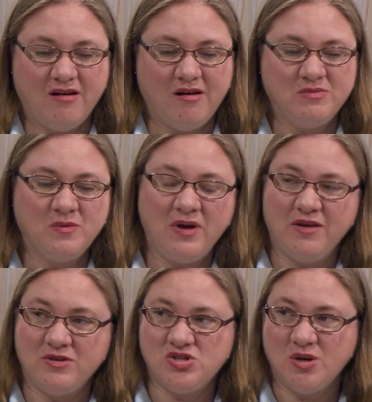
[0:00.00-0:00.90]
Then we
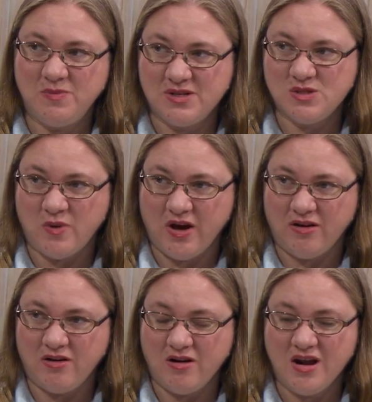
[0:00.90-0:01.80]
have the jumping
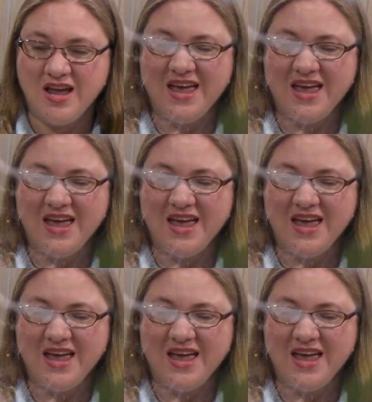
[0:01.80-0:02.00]
spider.